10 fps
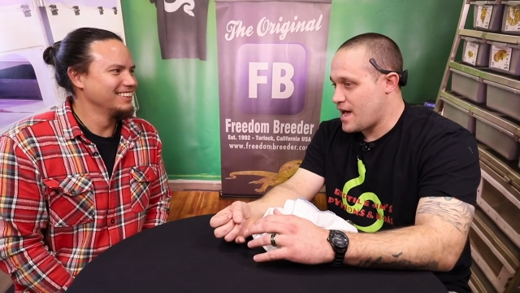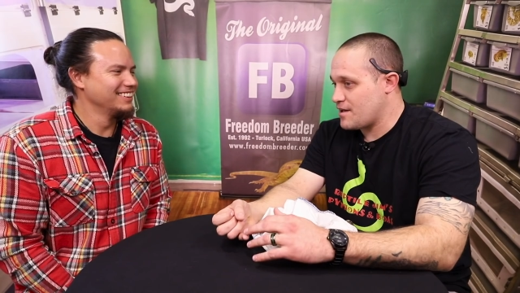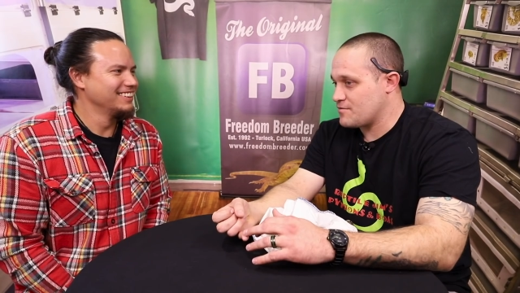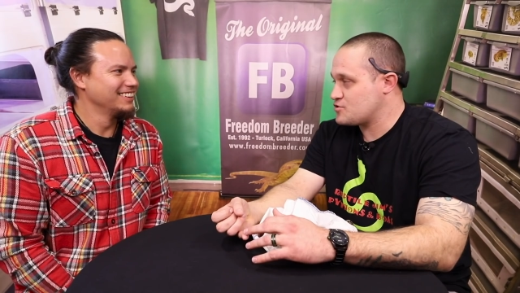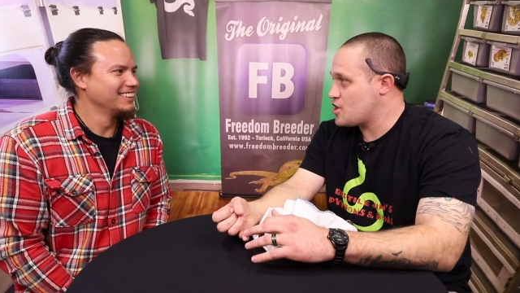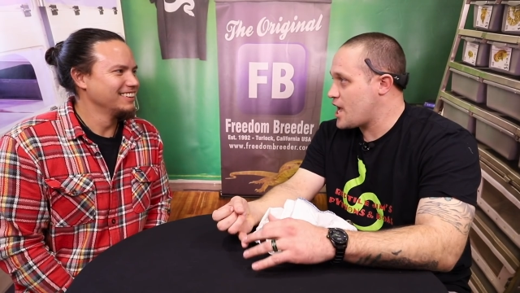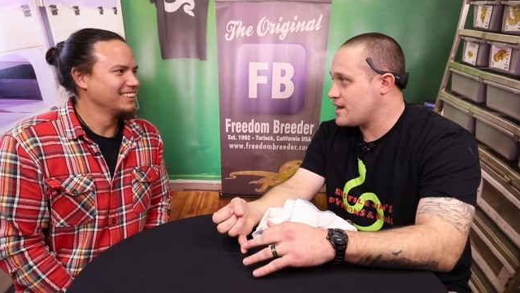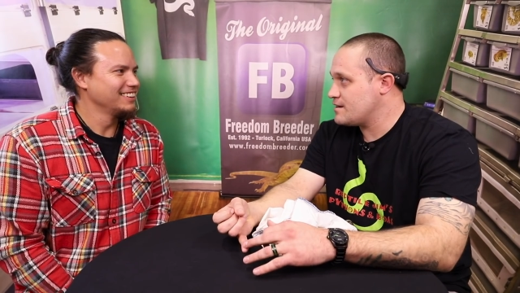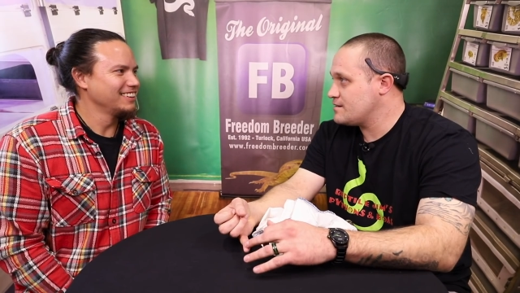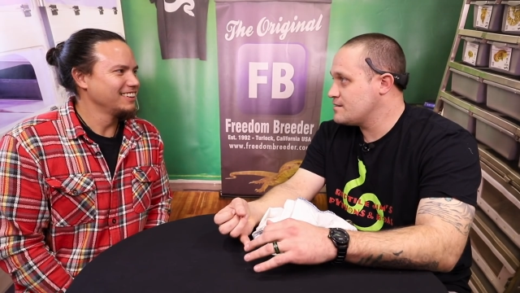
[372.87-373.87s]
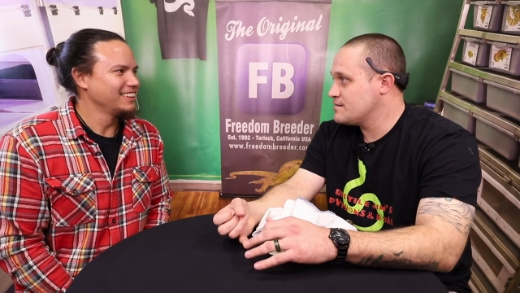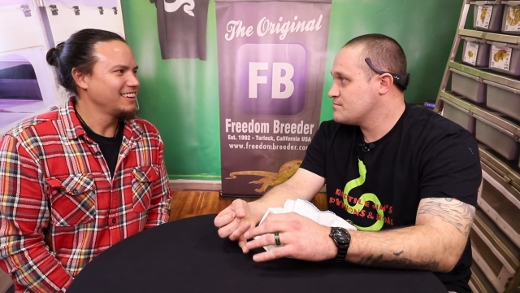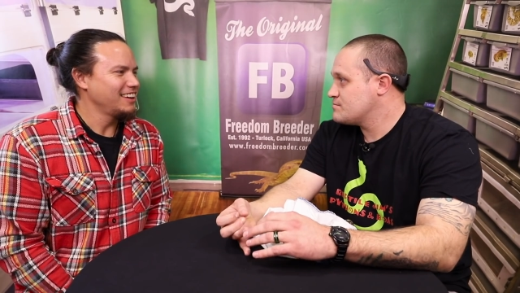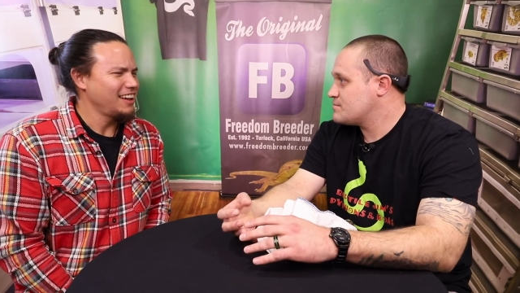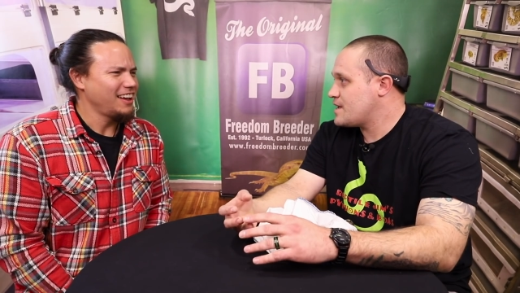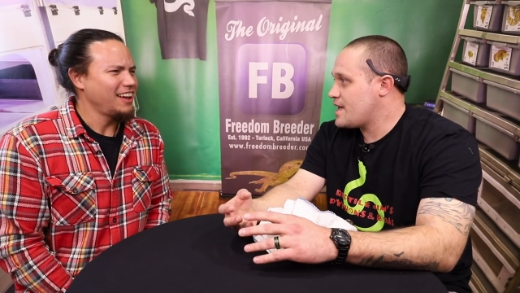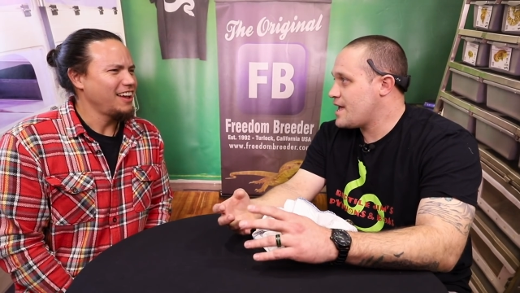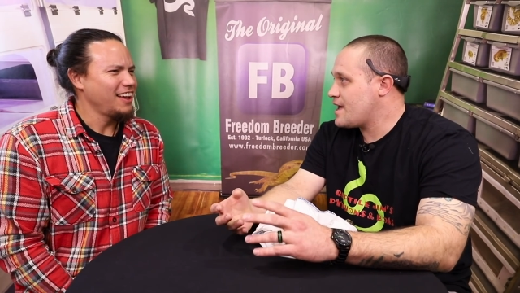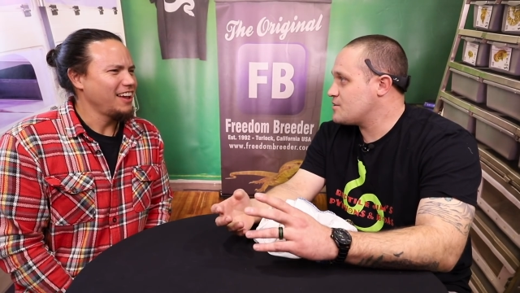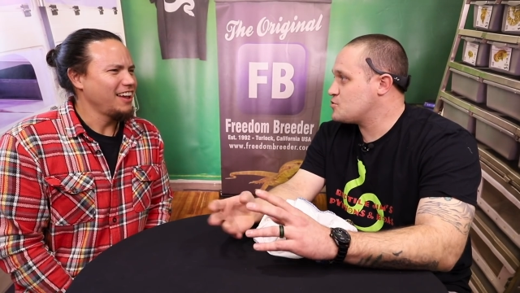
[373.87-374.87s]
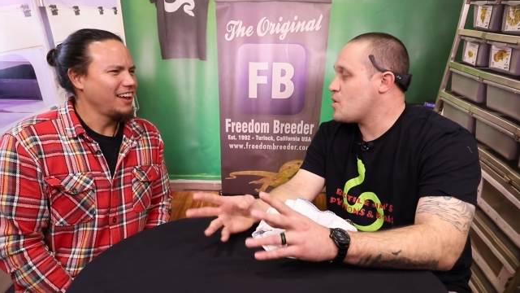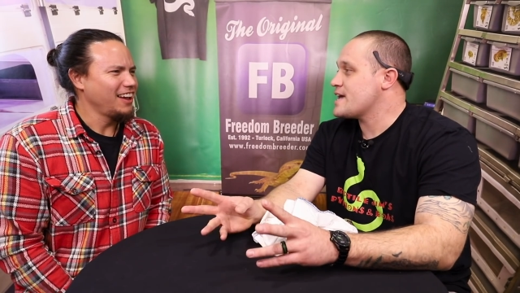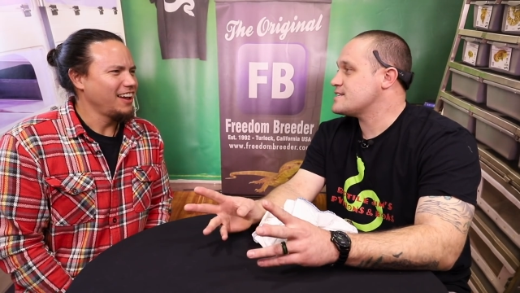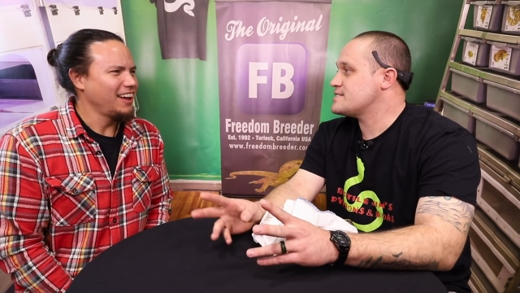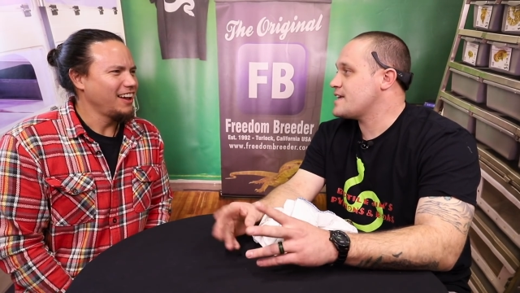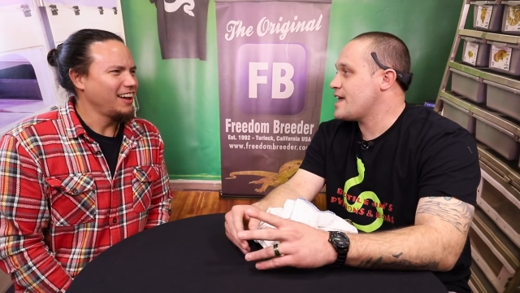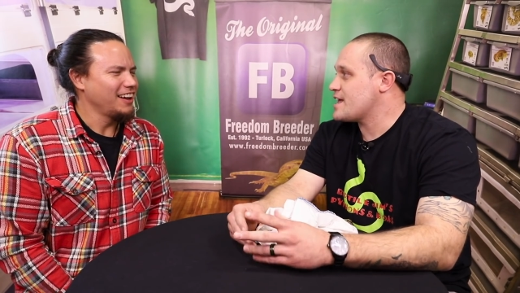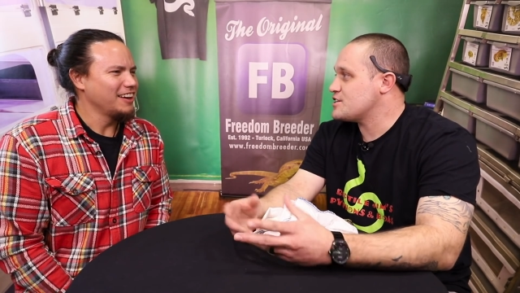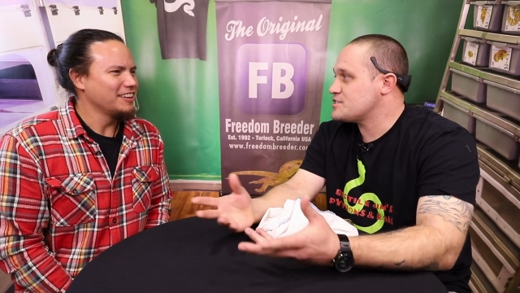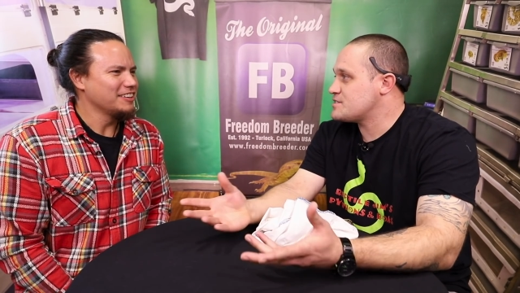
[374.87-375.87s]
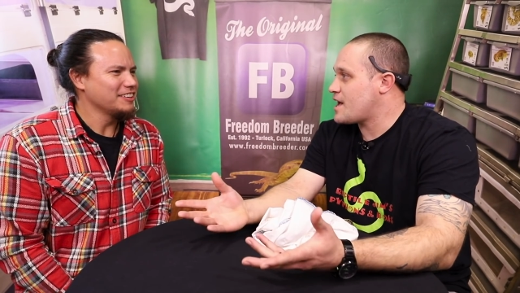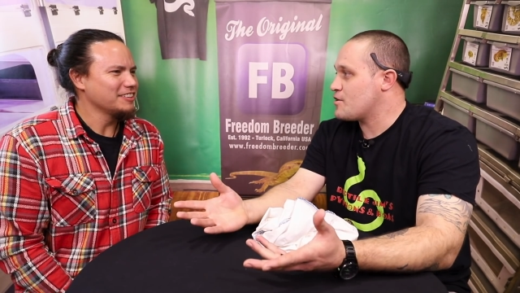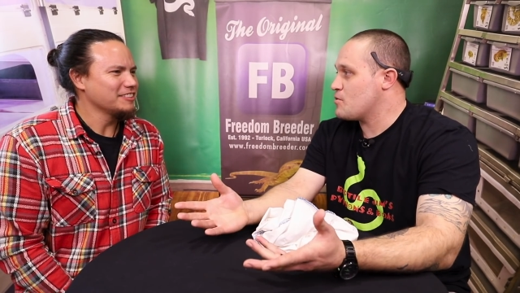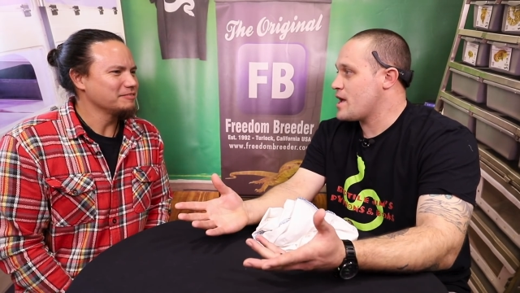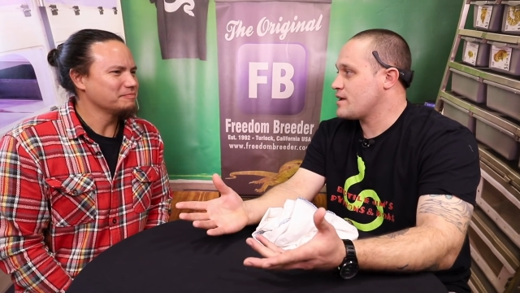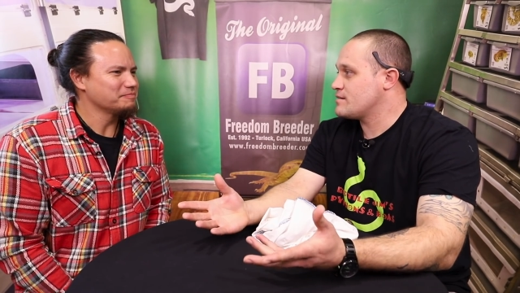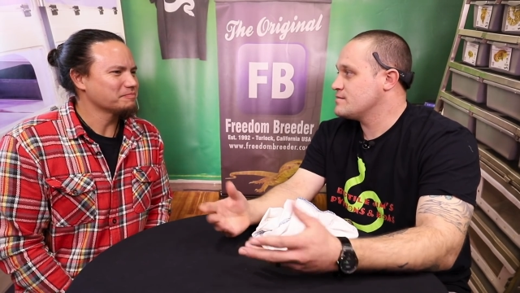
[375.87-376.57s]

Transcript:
Speaker 1: I've tried twice, and I just, I don't know why.